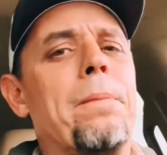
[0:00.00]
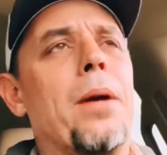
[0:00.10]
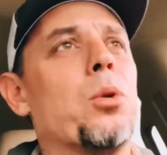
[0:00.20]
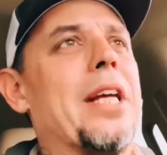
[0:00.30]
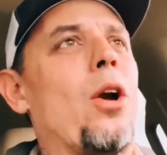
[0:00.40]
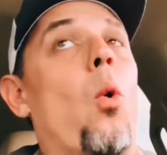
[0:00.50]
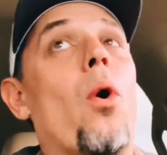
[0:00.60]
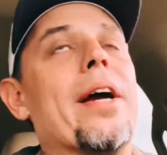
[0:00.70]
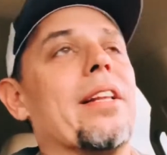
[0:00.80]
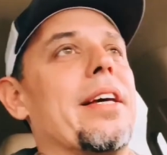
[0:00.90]
was like
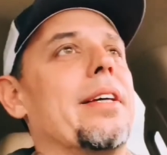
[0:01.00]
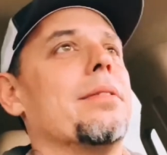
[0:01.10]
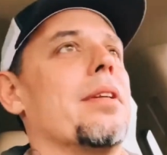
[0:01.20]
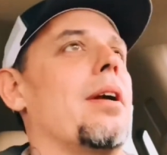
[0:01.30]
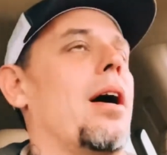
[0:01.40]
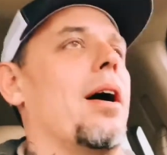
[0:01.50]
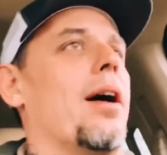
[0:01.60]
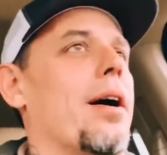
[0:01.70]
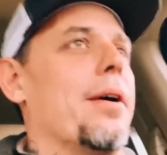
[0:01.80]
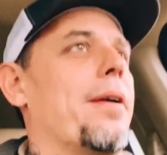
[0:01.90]
oily,
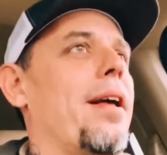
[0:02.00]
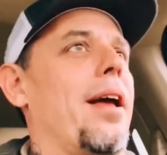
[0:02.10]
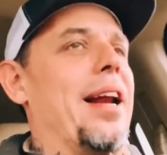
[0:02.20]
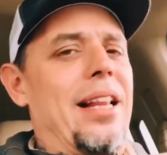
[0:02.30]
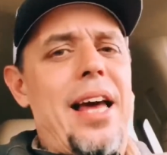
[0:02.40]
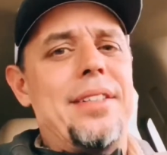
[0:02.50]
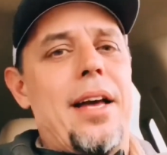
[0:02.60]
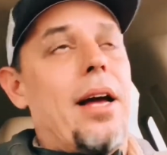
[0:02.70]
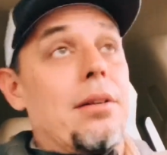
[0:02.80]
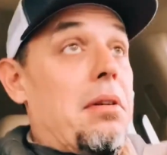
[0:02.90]
and I like
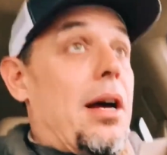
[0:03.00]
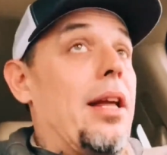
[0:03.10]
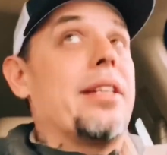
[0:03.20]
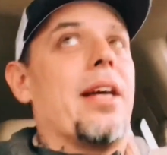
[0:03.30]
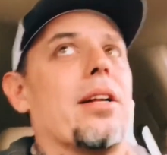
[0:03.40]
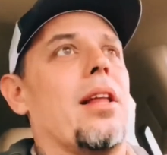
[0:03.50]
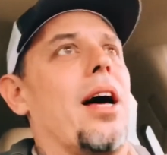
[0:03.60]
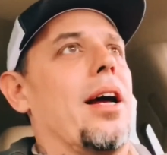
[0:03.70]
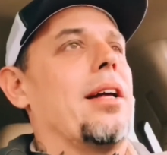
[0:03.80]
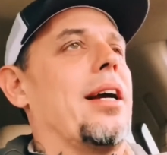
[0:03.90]
that. I like that a
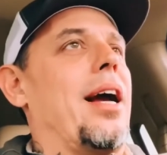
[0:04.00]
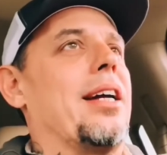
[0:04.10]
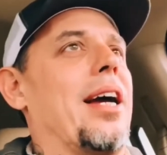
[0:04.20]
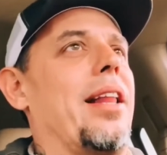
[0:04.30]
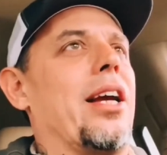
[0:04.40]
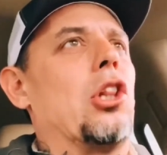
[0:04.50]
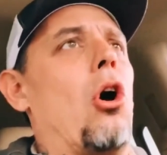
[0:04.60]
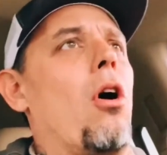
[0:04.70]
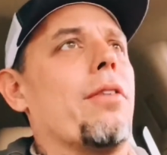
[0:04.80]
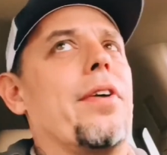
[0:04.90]
lot. I kind of like a
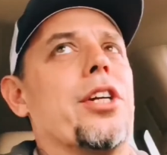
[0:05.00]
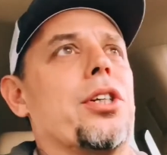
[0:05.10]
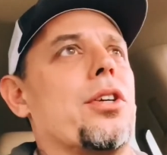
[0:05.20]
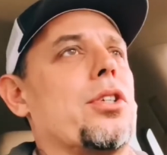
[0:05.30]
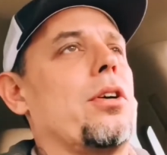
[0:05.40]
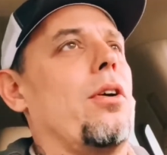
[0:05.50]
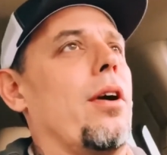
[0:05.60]
long finish on a cigar,